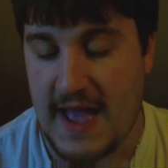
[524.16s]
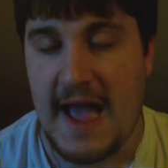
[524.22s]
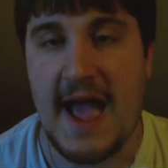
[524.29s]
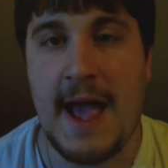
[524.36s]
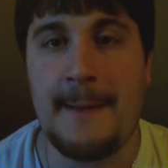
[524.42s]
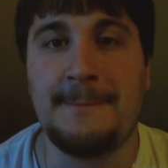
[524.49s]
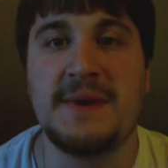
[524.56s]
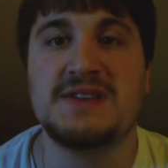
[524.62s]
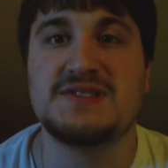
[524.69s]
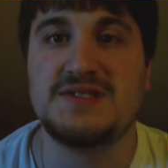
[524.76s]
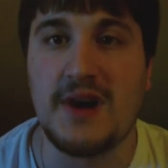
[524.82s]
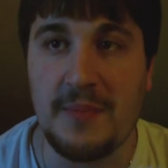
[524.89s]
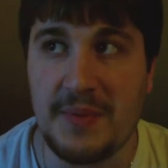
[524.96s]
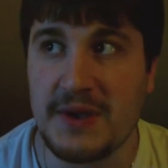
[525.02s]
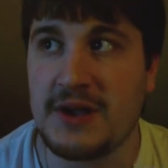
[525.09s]
and he's
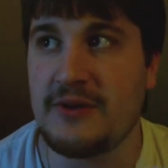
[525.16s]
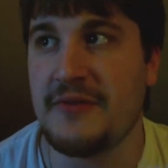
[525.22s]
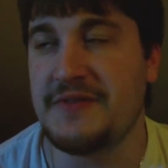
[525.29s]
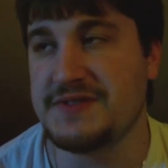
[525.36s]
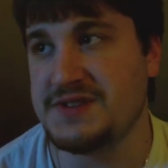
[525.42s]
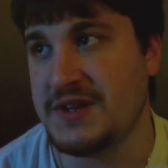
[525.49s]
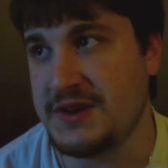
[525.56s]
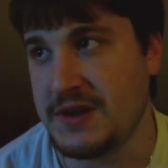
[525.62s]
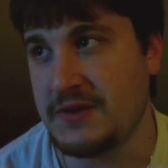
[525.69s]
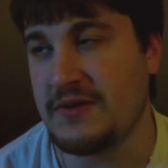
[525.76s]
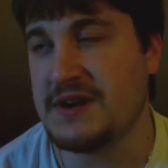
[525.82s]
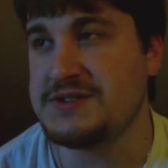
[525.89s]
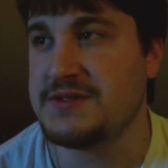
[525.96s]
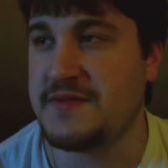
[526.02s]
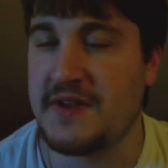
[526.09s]
dumping it on this Indian
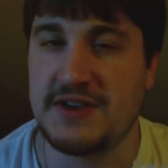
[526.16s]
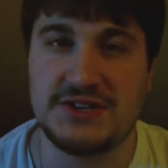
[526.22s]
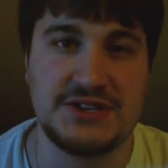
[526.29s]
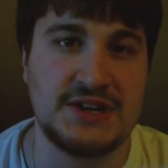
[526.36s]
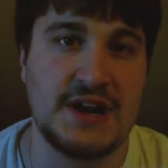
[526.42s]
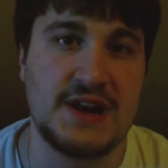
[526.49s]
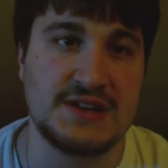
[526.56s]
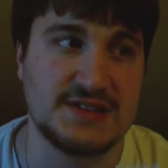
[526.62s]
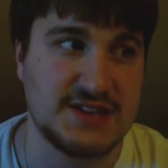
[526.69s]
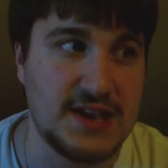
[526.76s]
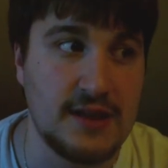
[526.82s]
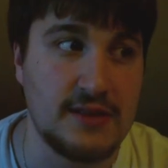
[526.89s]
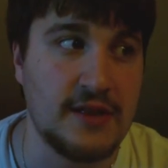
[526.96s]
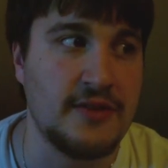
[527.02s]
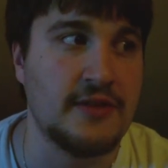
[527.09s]
reservation, and it's
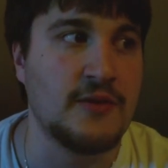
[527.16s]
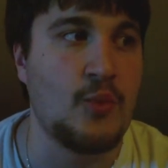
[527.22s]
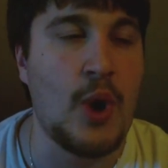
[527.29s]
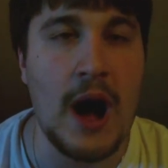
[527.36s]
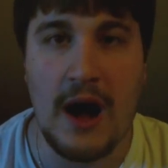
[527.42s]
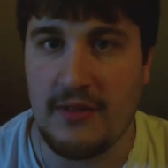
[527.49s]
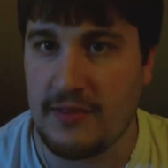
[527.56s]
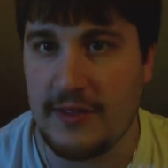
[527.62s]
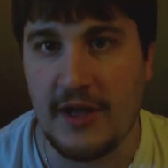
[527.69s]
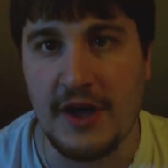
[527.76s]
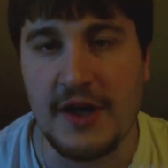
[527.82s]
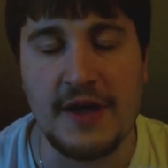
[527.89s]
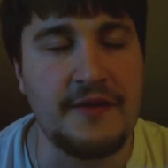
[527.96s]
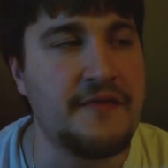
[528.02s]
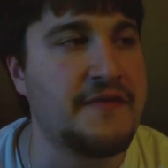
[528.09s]
killing the
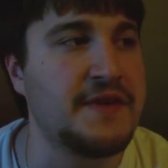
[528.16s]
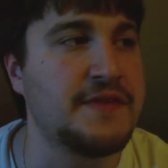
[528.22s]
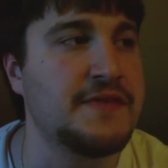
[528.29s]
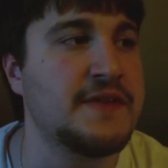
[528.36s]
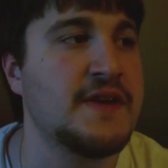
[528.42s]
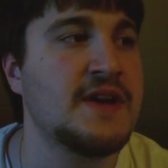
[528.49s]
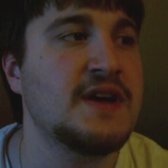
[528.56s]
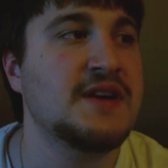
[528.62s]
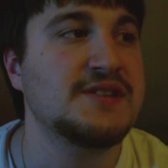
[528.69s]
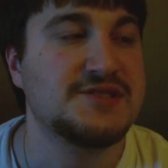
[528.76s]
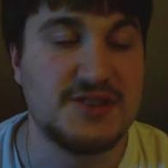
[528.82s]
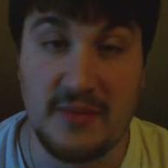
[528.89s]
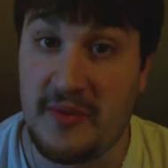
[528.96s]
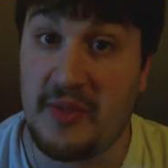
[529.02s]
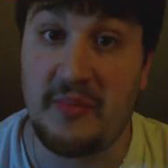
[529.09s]
wildlife and
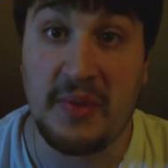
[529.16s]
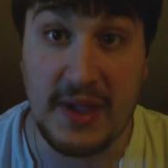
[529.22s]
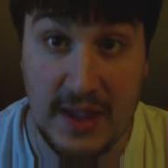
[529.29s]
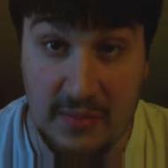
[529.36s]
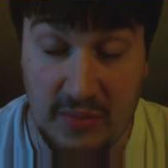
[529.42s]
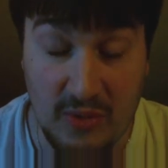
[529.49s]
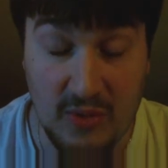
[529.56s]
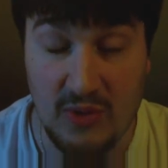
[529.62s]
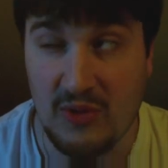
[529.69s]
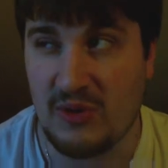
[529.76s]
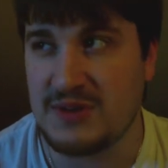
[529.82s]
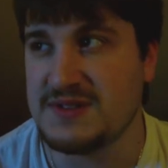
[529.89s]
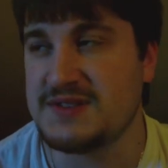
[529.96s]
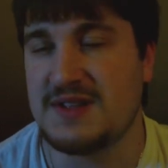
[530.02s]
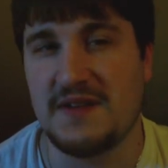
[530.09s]
some of the
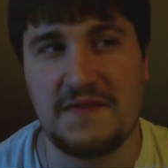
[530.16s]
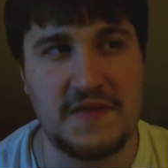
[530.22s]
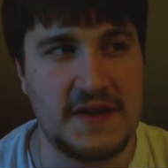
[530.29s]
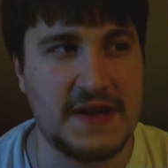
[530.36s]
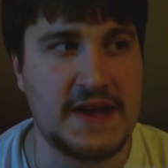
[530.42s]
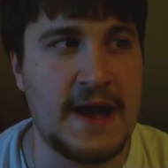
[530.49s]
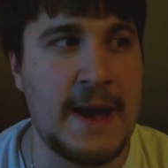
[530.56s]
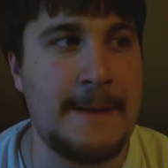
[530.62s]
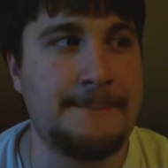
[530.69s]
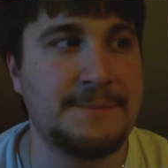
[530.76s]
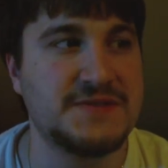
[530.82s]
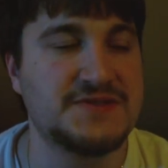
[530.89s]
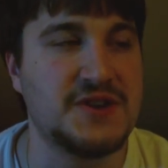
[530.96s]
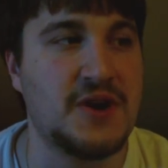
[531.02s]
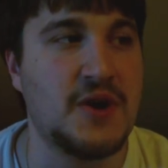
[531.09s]
people and stuff like that.
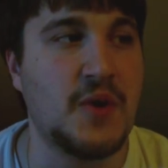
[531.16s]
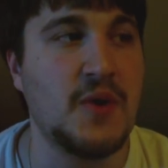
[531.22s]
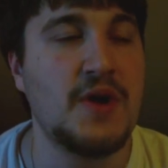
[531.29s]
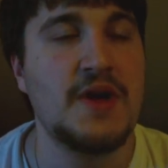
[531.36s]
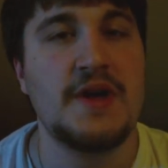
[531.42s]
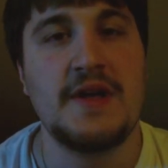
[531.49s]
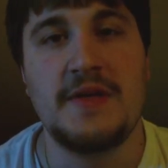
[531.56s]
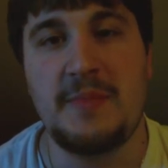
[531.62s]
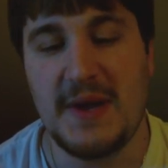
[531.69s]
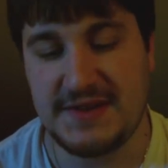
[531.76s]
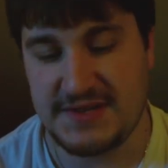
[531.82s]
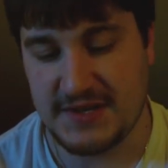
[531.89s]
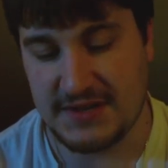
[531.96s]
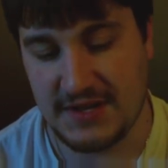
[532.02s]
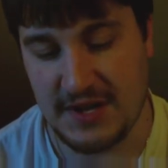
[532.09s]
So
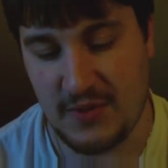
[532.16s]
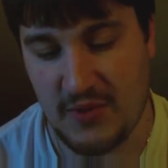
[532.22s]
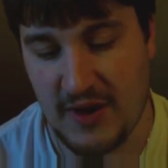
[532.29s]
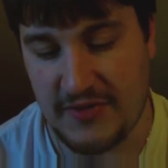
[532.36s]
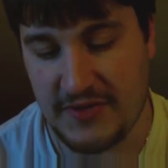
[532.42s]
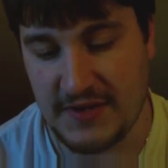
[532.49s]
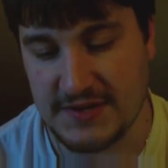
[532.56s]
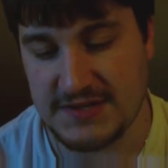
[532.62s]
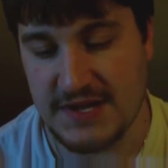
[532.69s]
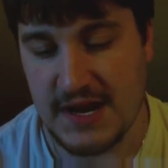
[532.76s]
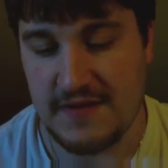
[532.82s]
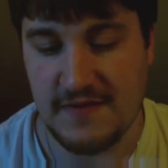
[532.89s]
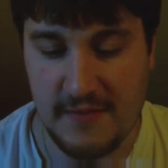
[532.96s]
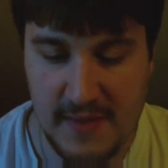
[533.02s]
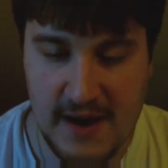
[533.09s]
basically, what these
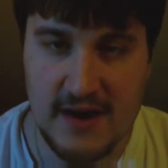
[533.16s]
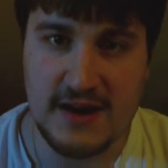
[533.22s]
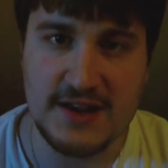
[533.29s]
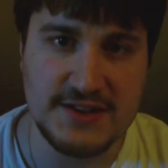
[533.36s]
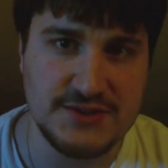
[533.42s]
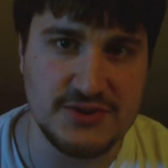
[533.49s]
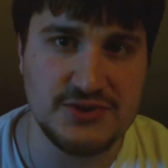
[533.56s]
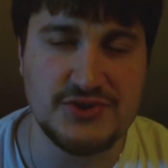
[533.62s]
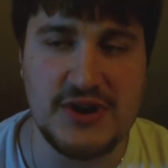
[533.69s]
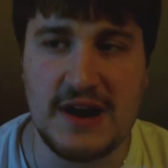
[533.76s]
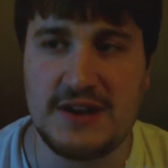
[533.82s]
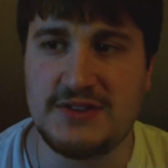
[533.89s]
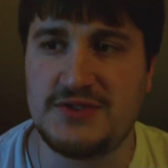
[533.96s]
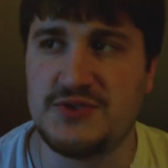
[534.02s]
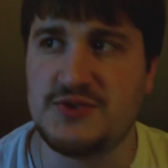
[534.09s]
Native Americans are
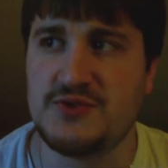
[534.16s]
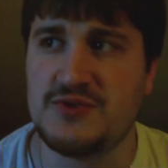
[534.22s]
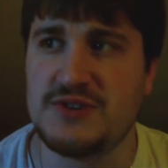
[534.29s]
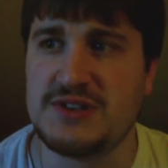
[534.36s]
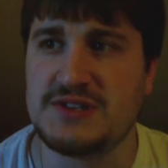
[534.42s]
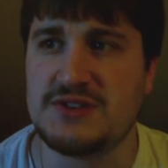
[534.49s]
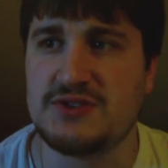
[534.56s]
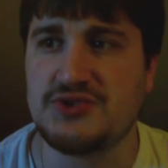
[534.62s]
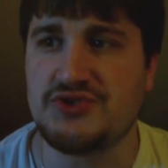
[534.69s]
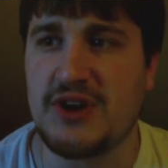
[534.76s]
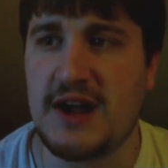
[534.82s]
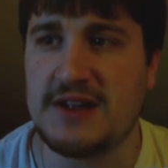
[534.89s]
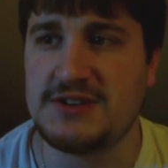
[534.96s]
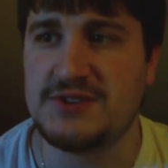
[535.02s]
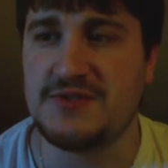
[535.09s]
trying to do is they're
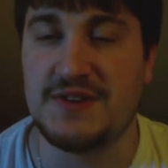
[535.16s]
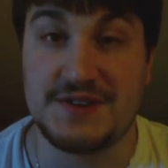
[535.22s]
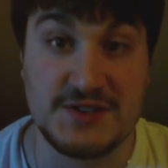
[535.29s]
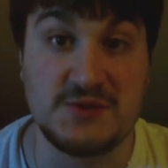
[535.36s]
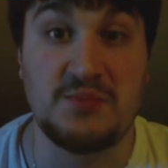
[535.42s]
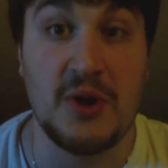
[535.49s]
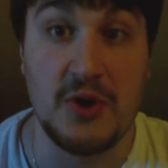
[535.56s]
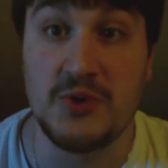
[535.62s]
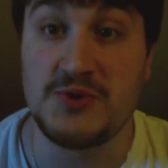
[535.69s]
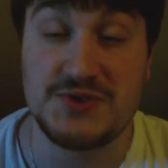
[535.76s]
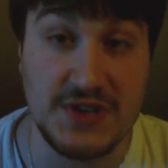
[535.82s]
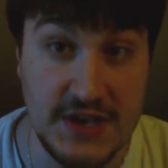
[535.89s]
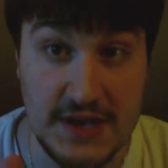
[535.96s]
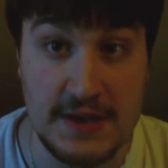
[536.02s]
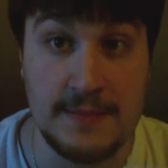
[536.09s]
trying to
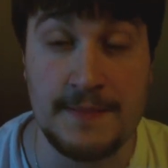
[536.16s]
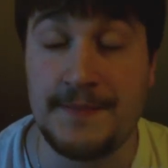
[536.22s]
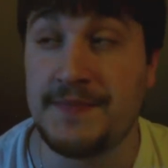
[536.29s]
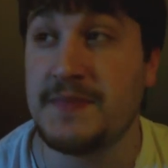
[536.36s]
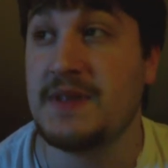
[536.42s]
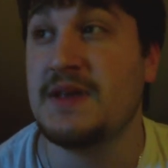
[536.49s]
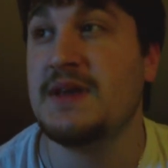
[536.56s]
expose him